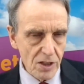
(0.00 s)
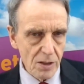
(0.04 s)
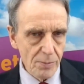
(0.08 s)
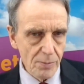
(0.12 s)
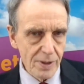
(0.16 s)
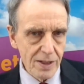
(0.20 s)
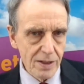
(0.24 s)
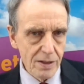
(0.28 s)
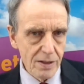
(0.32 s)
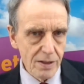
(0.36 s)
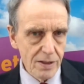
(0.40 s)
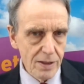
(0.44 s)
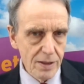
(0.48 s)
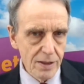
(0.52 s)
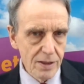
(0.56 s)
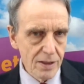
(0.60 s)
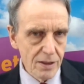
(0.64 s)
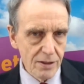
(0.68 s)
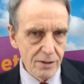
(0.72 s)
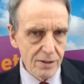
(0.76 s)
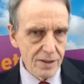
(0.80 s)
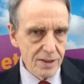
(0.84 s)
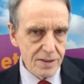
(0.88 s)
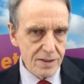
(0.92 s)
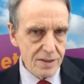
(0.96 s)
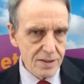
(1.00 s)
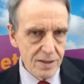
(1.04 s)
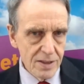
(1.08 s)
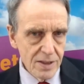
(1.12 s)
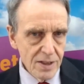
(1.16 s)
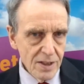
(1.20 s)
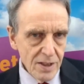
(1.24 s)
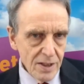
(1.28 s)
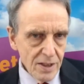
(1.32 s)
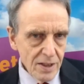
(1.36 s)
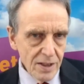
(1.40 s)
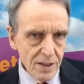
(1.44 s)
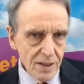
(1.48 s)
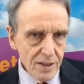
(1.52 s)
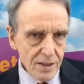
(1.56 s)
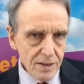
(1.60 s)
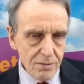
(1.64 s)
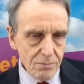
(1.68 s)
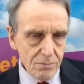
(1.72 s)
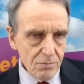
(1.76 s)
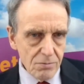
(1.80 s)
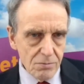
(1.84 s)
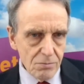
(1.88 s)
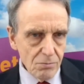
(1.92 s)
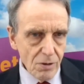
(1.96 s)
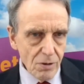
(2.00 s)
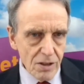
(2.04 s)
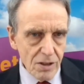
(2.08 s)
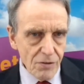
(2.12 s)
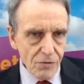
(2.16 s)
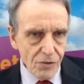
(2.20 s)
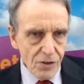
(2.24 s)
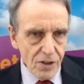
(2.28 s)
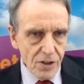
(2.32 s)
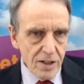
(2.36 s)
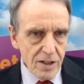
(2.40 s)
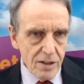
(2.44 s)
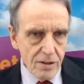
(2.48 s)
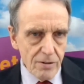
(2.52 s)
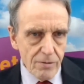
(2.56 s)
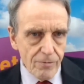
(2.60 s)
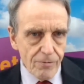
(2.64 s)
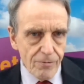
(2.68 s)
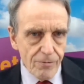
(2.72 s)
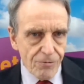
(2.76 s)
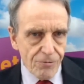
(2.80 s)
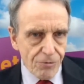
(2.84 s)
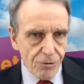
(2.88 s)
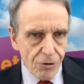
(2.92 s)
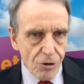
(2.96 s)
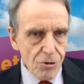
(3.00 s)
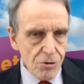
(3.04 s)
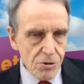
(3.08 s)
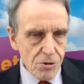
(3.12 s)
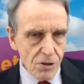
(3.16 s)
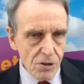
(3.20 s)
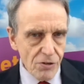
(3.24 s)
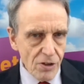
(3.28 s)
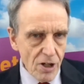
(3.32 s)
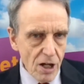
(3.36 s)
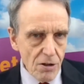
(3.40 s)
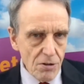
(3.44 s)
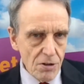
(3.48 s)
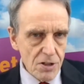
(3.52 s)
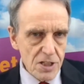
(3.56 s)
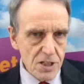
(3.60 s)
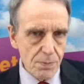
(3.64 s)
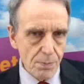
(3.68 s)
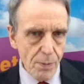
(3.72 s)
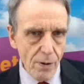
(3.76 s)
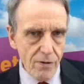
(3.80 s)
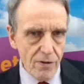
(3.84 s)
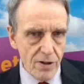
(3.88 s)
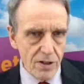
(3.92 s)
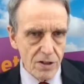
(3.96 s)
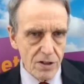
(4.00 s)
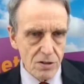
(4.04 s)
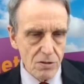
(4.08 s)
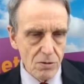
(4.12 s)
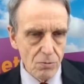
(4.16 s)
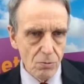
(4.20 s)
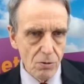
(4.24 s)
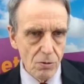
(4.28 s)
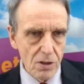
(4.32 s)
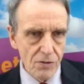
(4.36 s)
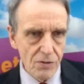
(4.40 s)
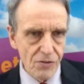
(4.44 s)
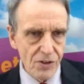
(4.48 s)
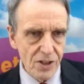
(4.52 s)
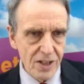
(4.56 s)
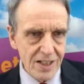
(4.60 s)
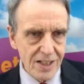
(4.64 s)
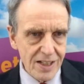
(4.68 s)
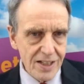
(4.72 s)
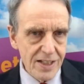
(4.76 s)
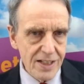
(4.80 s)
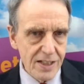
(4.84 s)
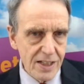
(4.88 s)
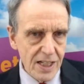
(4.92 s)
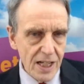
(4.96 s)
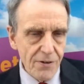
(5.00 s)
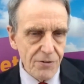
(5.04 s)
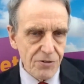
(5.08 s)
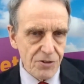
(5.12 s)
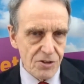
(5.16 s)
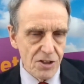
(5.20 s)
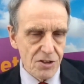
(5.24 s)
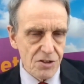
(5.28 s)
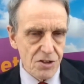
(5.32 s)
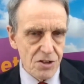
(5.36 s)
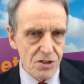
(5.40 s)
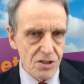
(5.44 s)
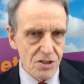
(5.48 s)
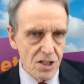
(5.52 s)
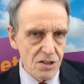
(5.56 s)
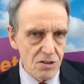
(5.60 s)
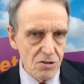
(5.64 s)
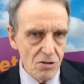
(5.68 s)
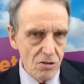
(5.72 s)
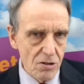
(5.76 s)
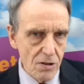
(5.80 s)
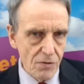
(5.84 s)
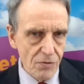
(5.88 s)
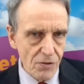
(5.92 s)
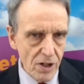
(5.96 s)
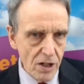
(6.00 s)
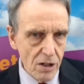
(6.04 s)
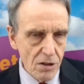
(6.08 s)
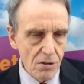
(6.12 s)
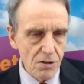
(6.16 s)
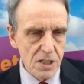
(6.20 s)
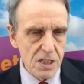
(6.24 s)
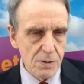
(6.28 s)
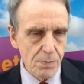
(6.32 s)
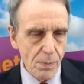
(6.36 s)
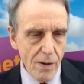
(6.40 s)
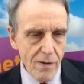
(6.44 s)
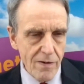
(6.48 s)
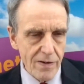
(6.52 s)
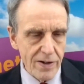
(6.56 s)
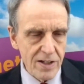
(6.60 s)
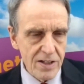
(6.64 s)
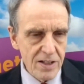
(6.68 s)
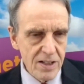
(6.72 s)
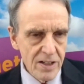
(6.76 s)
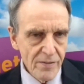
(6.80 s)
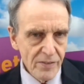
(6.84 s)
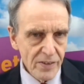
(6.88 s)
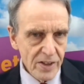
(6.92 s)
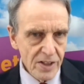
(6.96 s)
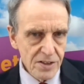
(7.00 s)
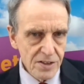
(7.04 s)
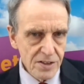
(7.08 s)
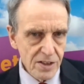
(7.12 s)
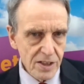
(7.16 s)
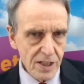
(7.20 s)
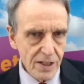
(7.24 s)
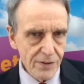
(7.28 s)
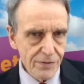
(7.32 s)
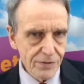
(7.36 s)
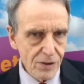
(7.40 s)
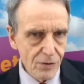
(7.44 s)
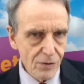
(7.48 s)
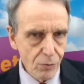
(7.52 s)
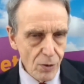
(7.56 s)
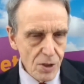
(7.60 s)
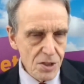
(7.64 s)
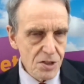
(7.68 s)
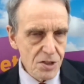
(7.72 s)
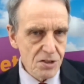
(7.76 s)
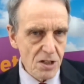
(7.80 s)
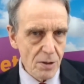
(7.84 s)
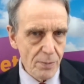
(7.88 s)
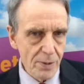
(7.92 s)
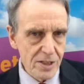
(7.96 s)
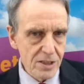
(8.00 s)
I mean, it, you know, it's it, one of the fruit of the Holy Spirit, so one of the key gifts, I should say, sorry, of the Holy Spirit is the gift of wisdom.